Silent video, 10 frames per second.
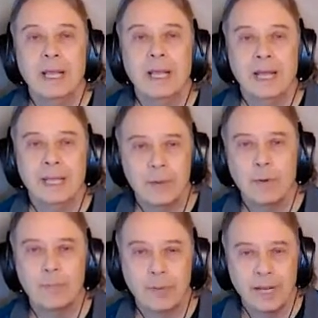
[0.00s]
And they were
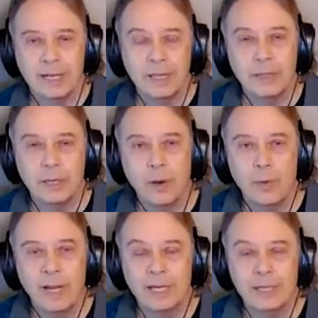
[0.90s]
playing at the
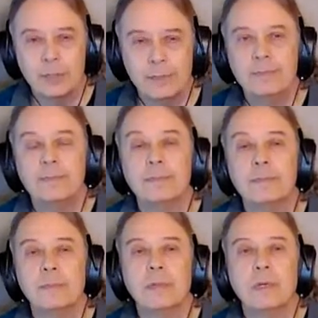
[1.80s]
OH.
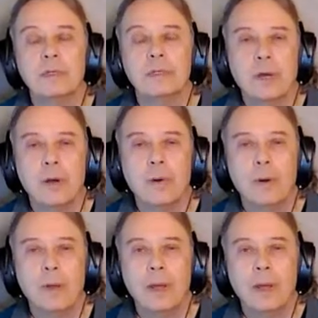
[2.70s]
So